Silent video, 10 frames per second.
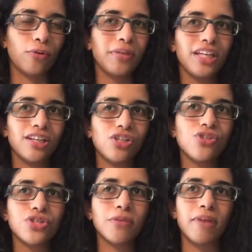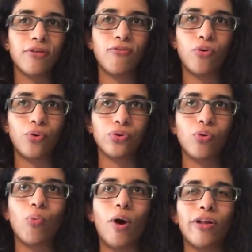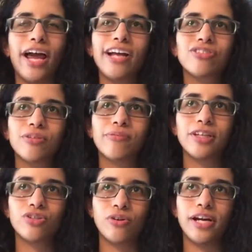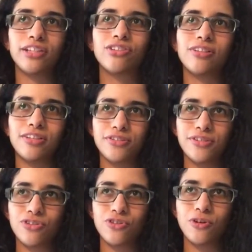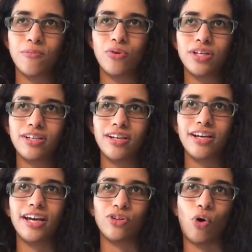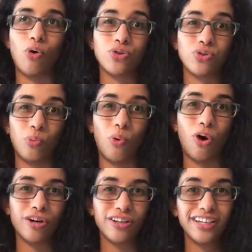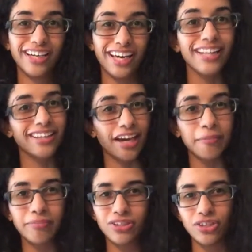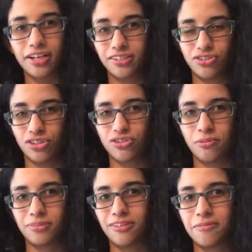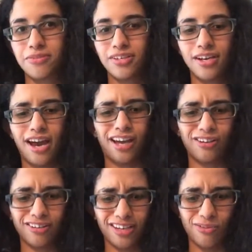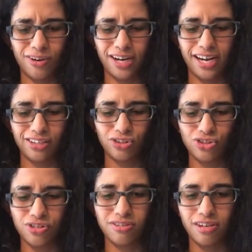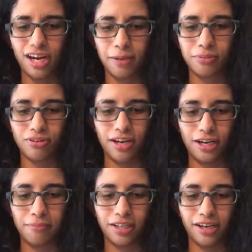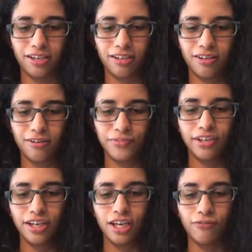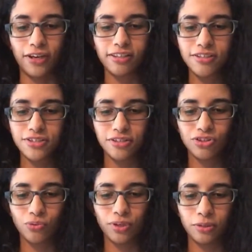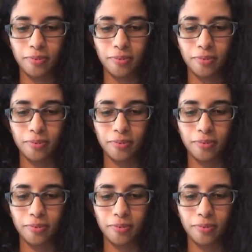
for me, using my phone while actively trying to listen to someone and also walk, it can be challenging sometimes. I look at what I just typed and I'm like, if I listen to what the